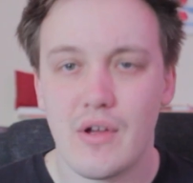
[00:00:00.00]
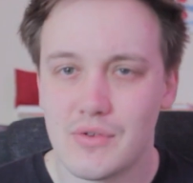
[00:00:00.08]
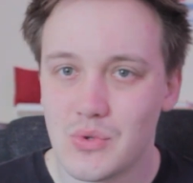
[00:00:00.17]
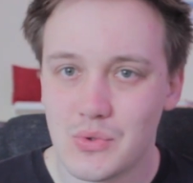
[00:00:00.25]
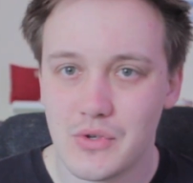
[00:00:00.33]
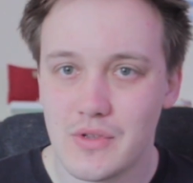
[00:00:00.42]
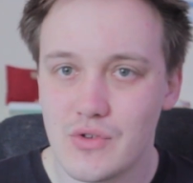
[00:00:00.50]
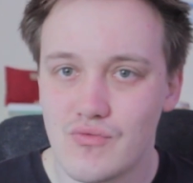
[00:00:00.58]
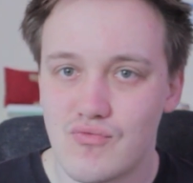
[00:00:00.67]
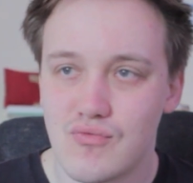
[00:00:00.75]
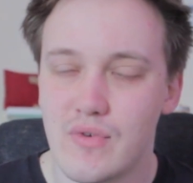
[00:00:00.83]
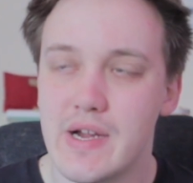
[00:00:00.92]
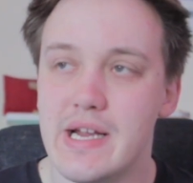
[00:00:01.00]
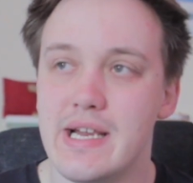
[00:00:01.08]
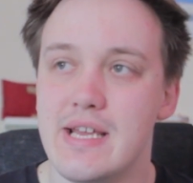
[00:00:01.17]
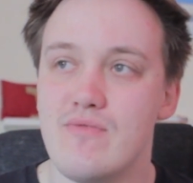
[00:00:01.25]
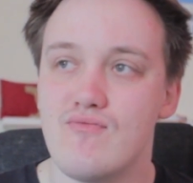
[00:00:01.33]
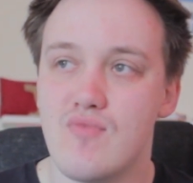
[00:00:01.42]
There's also this
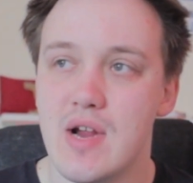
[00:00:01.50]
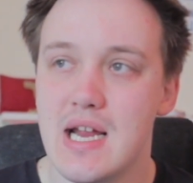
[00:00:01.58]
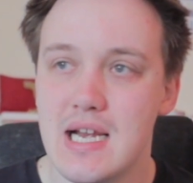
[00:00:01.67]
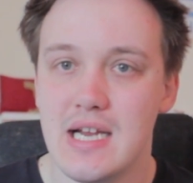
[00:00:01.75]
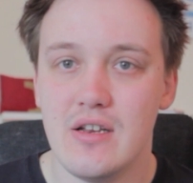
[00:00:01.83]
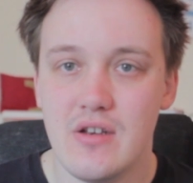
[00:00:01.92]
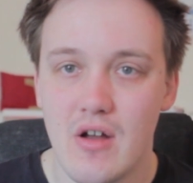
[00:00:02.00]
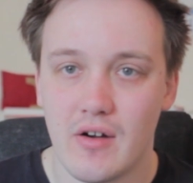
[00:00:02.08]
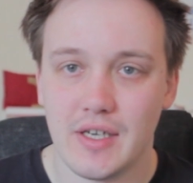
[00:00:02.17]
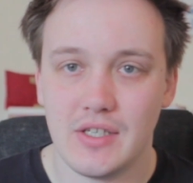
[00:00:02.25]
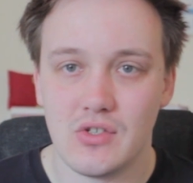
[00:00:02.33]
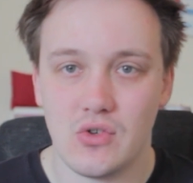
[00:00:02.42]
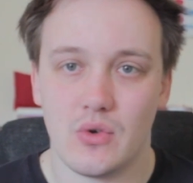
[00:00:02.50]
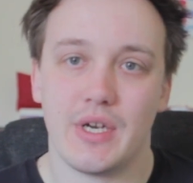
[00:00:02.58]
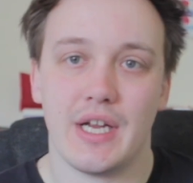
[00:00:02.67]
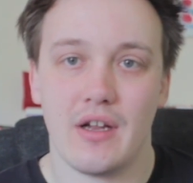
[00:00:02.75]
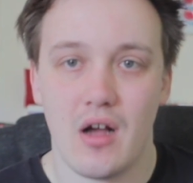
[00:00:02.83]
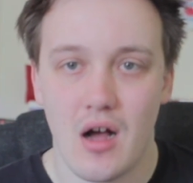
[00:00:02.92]
really, really nice
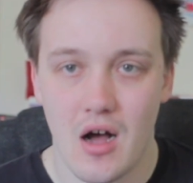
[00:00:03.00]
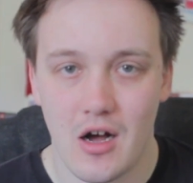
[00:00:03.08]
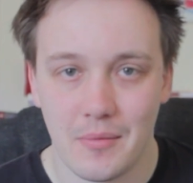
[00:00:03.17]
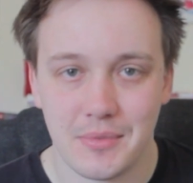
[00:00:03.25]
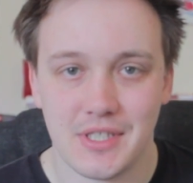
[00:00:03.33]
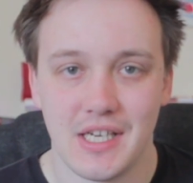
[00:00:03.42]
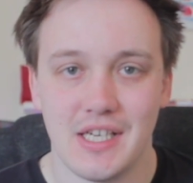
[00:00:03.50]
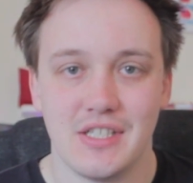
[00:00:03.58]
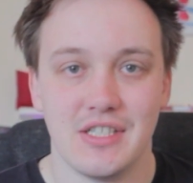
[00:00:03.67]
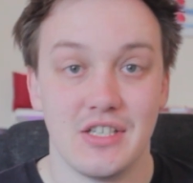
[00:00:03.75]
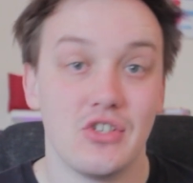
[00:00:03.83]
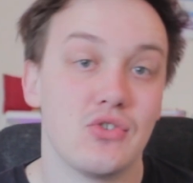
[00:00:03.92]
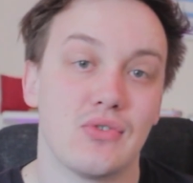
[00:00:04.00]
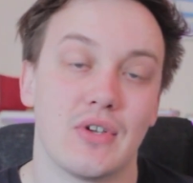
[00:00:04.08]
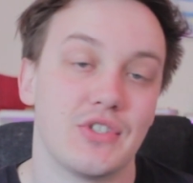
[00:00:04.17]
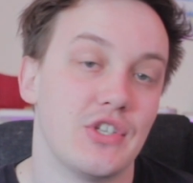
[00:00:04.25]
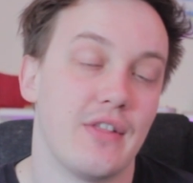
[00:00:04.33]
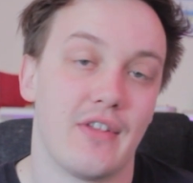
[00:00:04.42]
looking updated
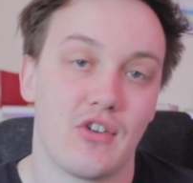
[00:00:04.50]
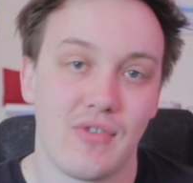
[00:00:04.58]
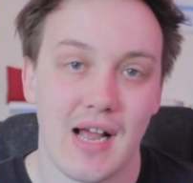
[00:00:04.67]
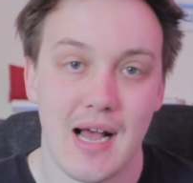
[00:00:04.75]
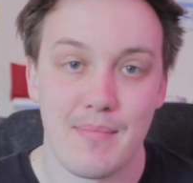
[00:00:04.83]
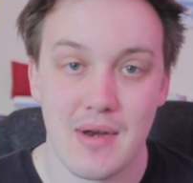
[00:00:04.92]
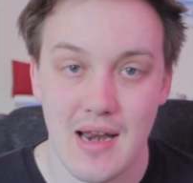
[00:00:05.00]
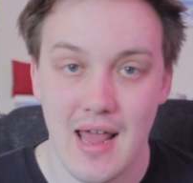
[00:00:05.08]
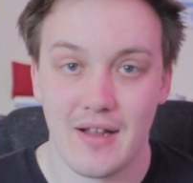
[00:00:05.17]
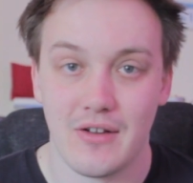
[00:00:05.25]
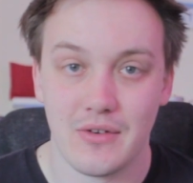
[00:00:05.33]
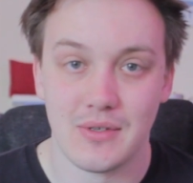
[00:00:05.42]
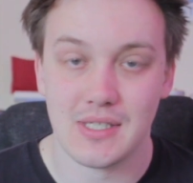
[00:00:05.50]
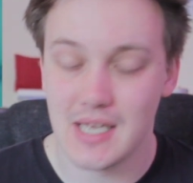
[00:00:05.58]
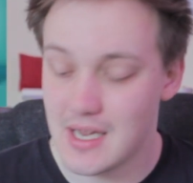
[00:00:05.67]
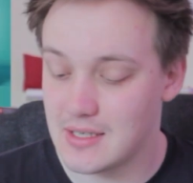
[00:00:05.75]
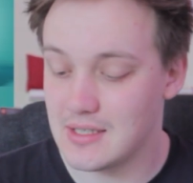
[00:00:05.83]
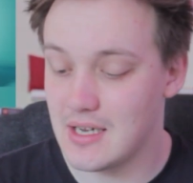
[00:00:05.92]
Krusty the Krab Lego
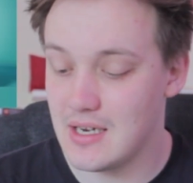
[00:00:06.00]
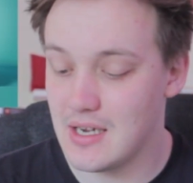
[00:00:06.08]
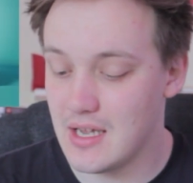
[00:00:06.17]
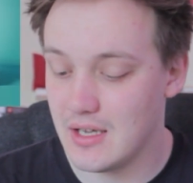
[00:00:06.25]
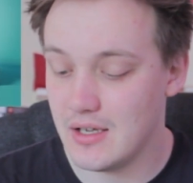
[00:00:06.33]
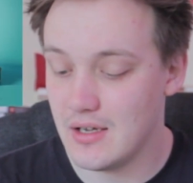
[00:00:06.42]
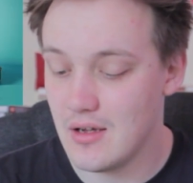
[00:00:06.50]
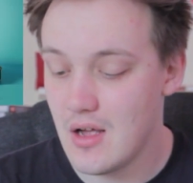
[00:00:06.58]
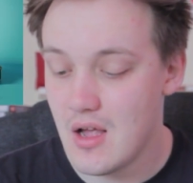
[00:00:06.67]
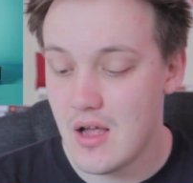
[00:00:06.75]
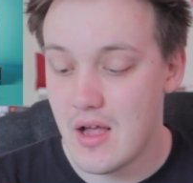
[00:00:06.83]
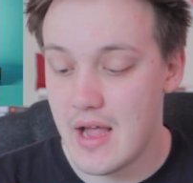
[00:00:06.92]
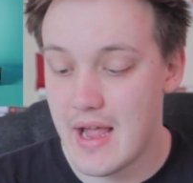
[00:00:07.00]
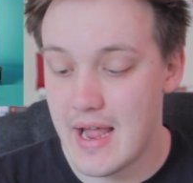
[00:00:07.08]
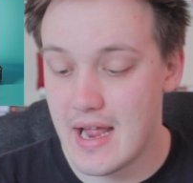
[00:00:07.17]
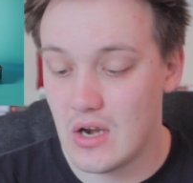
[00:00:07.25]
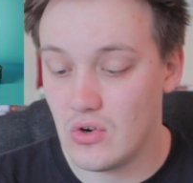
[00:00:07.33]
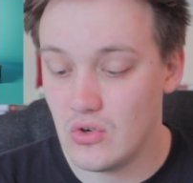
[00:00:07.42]
set in here.
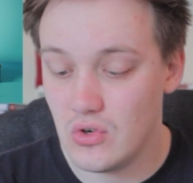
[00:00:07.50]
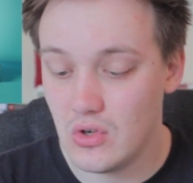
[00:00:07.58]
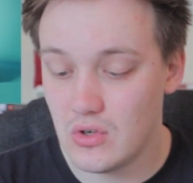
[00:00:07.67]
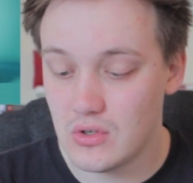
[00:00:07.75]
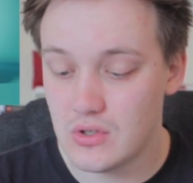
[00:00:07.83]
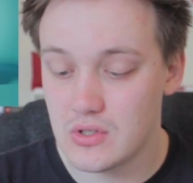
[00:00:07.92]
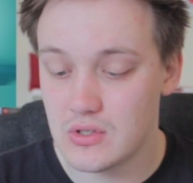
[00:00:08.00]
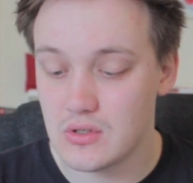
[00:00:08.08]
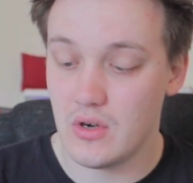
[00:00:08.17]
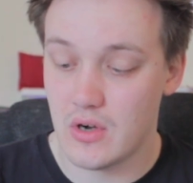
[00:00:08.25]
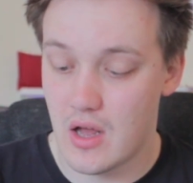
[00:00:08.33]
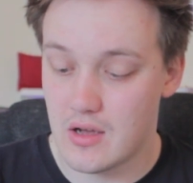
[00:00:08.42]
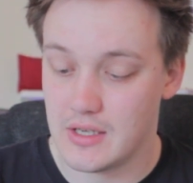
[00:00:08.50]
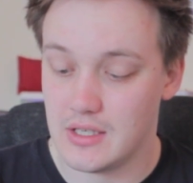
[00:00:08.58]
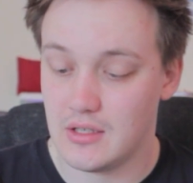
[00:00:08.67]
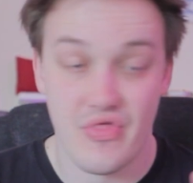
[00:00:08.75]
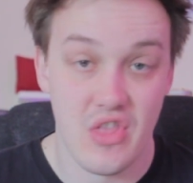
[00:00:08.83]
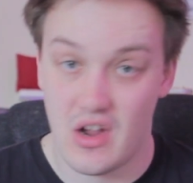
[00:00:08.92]
It looks
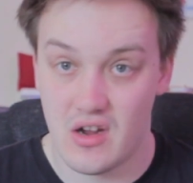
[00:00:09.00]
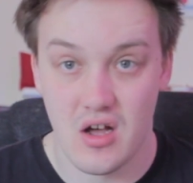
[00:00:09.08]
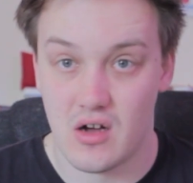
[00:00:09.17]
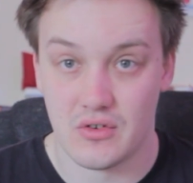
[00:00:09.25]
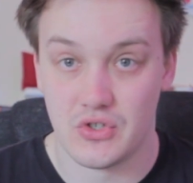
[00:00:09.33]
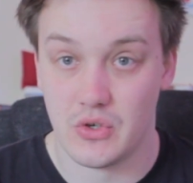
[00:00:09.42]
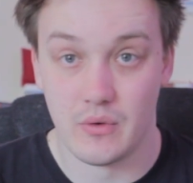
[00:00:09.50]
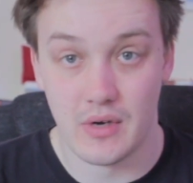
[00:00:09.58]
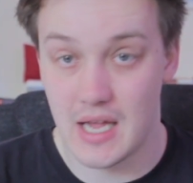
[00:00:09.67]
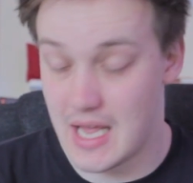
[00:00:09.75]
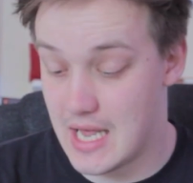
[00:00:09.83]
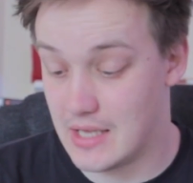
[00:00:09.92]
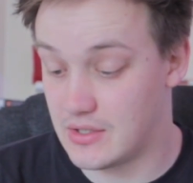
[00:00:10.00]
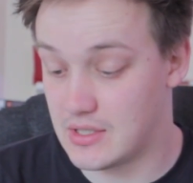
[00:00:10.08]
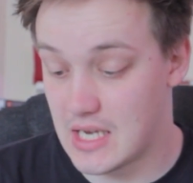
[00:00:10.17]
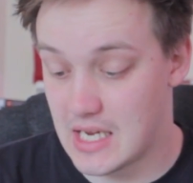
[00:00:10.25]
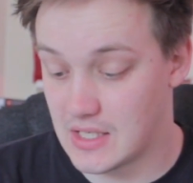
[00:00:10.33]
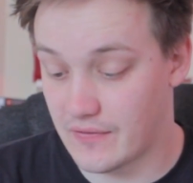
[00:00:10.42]
like the cartoon.
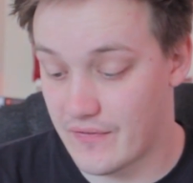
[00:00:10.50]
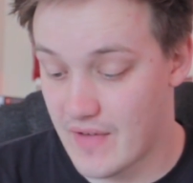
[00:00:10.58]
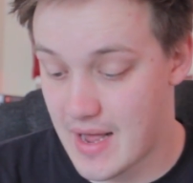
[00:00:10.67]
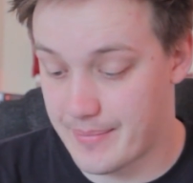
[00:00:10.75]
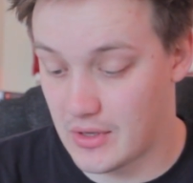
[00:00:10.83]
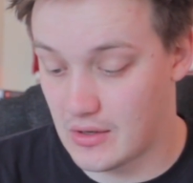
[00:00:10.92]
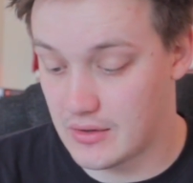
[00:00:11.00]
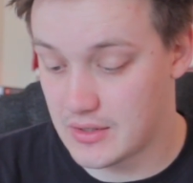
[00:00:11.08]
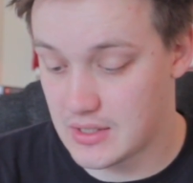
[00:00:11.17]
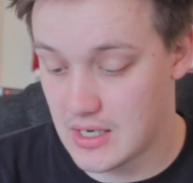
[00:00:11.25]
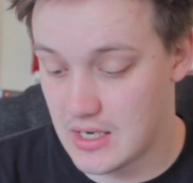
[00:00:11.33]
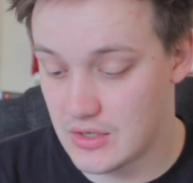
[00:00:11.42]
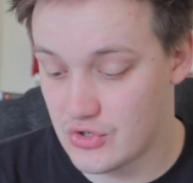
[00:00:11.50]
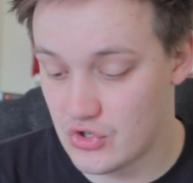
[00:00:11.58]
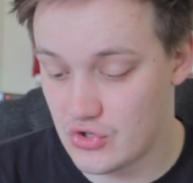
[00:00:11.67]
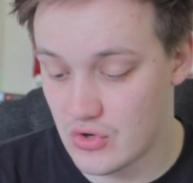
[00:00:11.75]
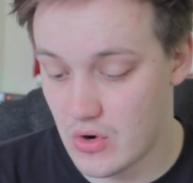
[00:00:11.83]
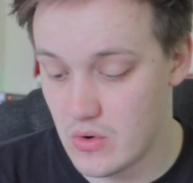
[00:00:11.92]
It's fabulous. It's
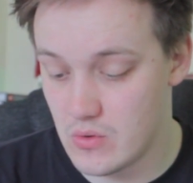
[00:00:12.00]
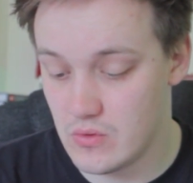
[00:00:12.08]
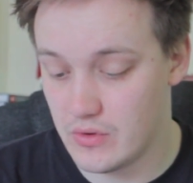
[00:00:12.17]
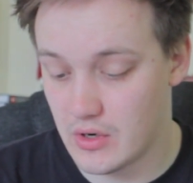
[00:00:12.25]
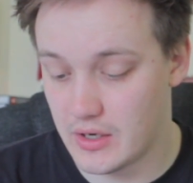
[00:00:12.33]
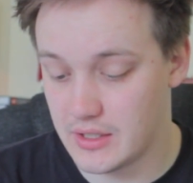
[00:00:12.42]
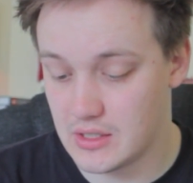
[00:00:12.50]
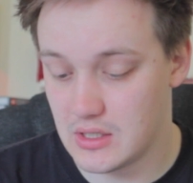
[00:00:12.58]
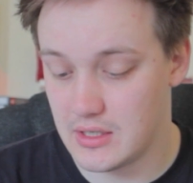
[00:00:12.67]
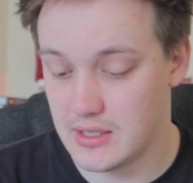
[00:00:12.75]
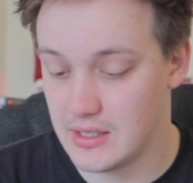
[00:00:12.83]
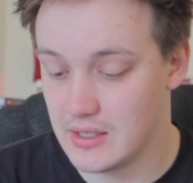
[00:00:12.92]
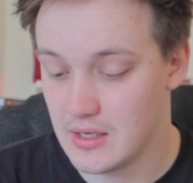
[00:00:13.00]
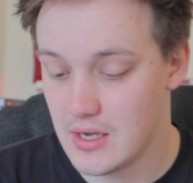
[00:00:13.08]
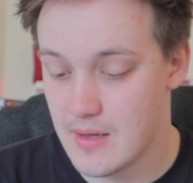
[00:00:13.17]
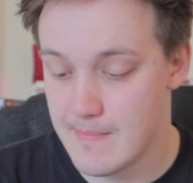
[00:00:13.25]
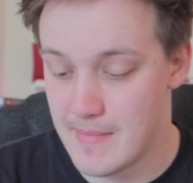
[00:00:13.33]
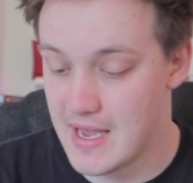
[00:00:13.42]
so nicely
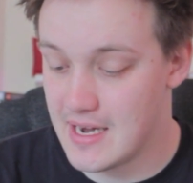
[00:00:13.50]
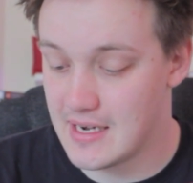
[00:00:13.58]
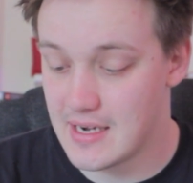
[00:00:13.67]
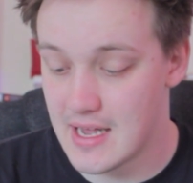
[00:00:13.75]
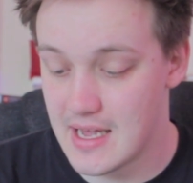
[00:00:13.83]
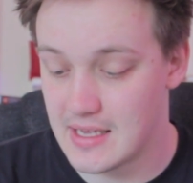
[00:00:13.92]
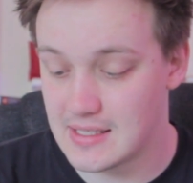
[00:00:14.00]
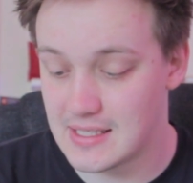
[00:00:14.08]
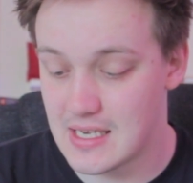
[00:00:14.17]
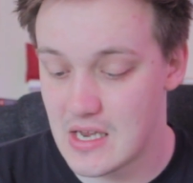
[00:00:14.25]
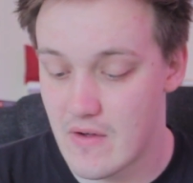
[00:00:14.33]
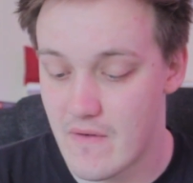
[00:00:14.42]
made. It's